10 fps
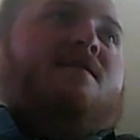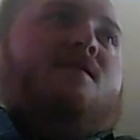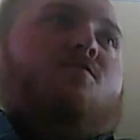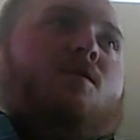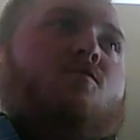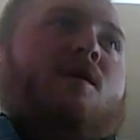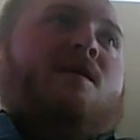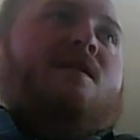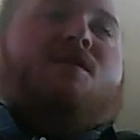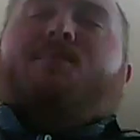about 600
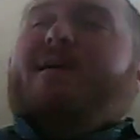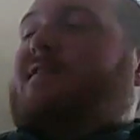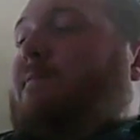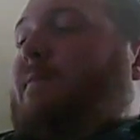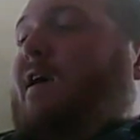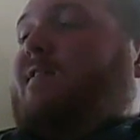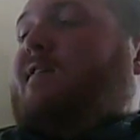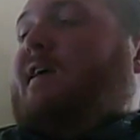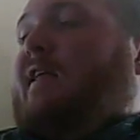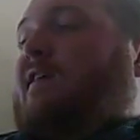degrees, and visibility 10 miles.
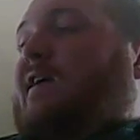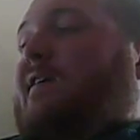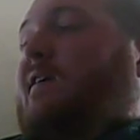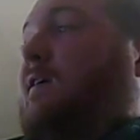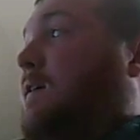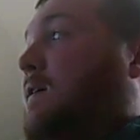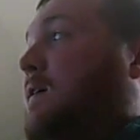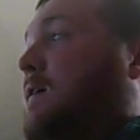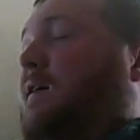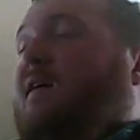It's kind of like
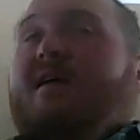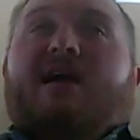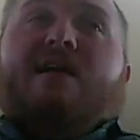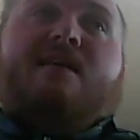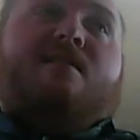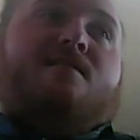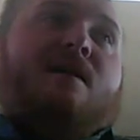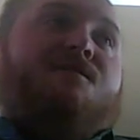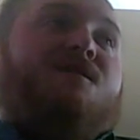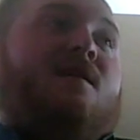a taste
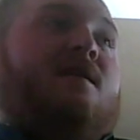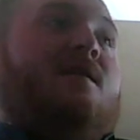of